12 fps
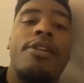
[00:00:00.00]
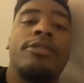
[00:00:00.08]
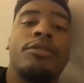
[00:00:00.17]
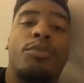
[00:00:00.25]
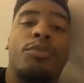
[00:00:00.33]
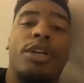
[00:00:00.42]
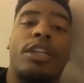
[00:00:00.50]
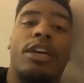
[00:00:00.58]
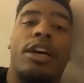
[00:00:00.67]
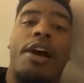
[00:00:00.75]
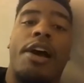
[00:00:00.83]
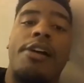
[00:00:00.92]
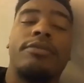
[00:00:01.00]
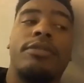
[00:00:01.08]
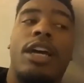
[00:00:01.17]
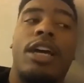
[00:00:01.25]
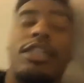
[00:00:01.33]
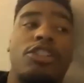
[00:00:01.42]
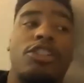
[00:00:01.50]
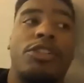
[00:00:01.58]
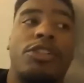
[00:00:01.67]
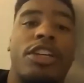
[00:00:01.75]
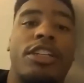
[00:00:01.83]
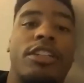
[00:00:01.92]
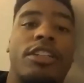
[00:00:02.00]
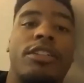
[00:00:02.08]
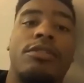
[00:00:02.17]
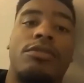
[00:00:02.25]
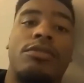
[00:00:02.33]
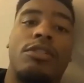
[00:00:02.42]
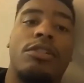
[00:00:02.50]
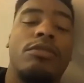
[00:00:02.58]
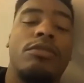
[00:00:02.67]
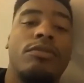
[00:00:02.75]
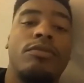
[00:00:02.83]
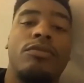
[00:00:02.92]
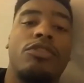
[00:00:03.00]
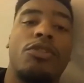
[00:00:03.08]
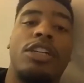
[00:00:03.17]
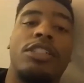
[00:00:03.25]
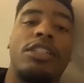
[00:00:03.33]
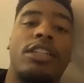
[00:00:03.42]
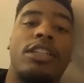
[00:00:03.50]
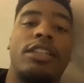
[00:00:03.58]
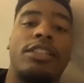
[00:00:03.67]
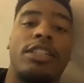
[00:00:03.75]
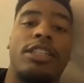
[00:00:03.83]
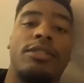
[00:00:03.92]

But yeah, I've still been training. You know, twice a day, same